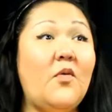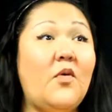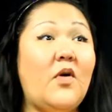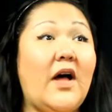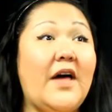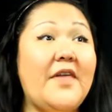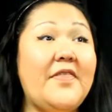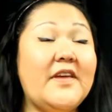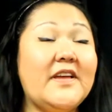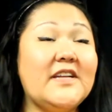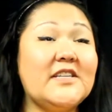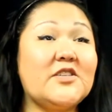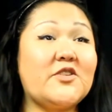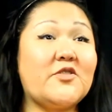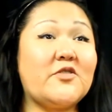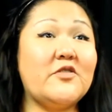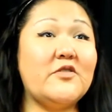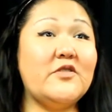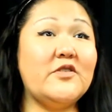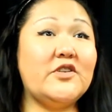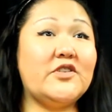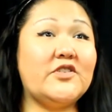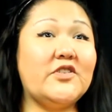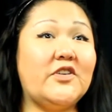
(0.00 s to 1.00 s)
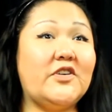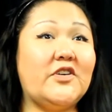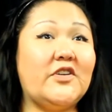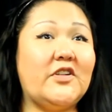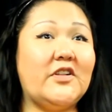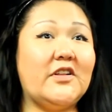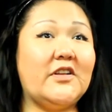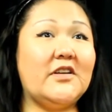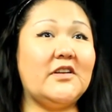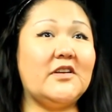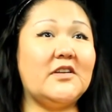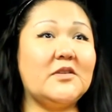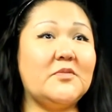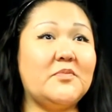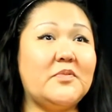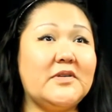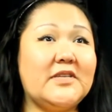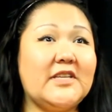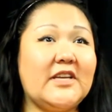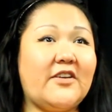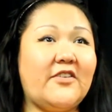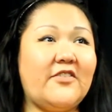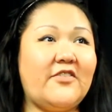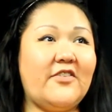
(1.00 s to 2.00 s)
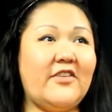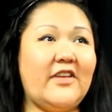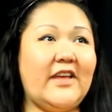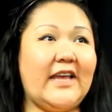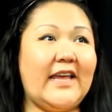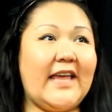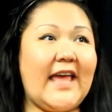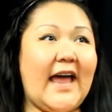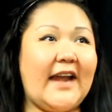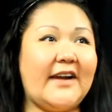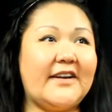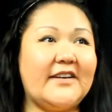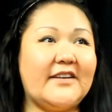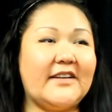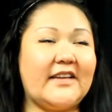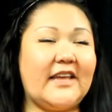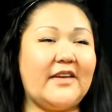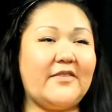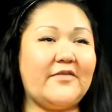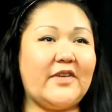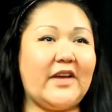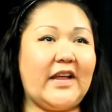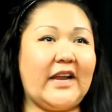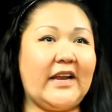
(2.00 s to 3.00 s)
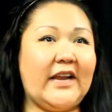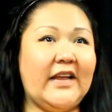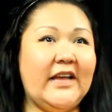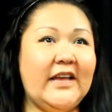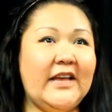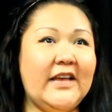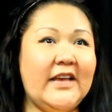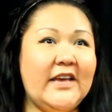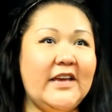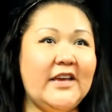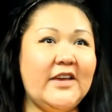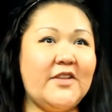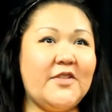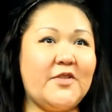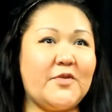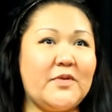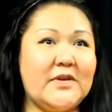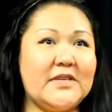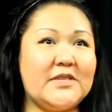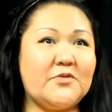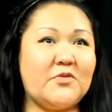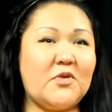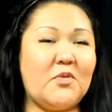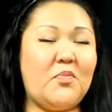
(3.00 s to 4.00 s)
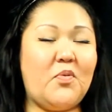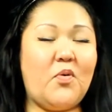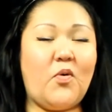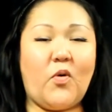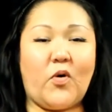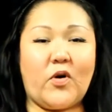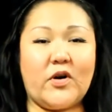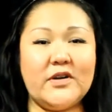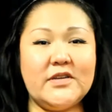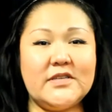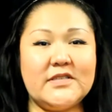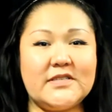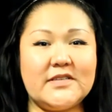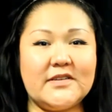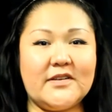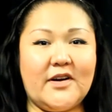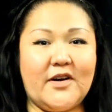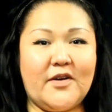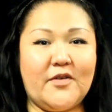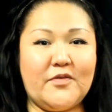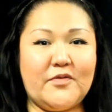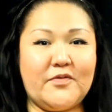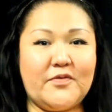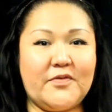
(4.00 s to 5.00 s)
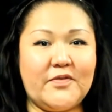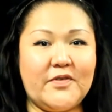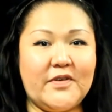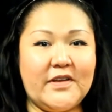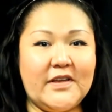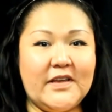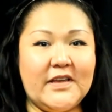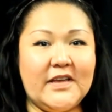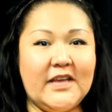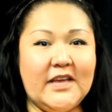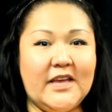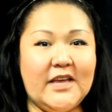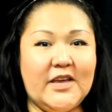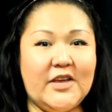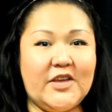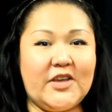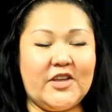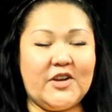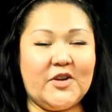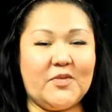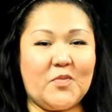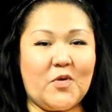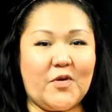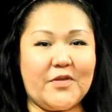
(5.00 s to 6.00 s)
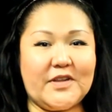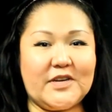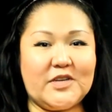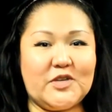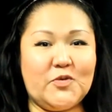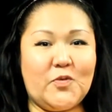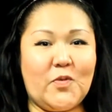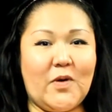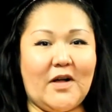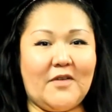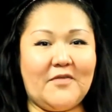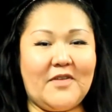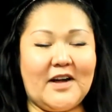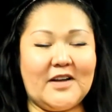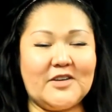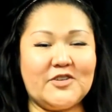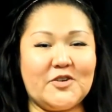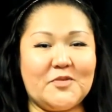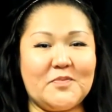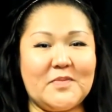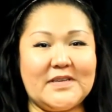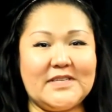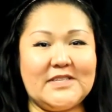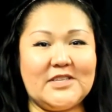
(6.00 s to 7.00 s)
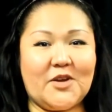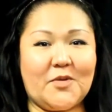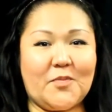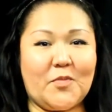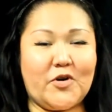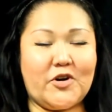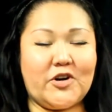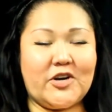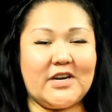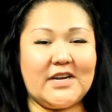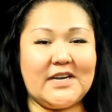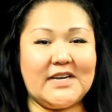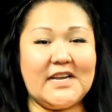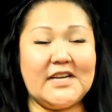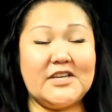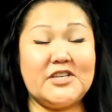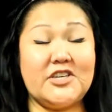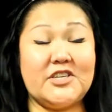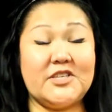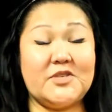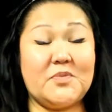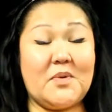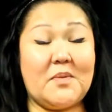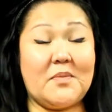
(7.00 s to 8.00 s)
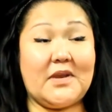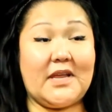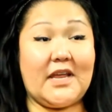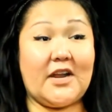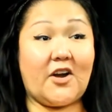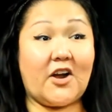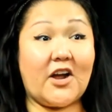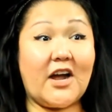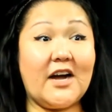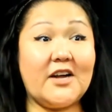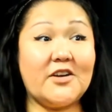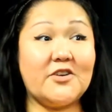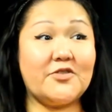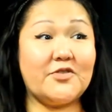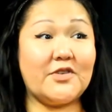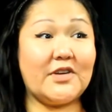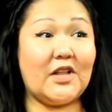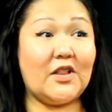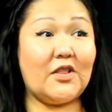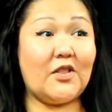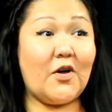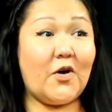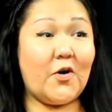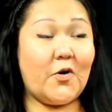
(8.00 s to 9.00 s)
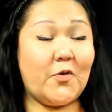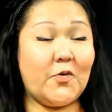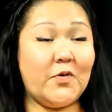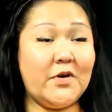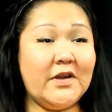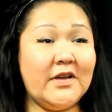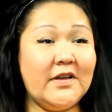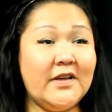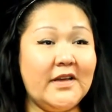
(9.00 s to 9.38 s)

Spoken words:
Well, I think it's crucial, particularly in Canada, given the recent reports of, you know, more than 1,200 missing and murdered Indigenous women in our country alone.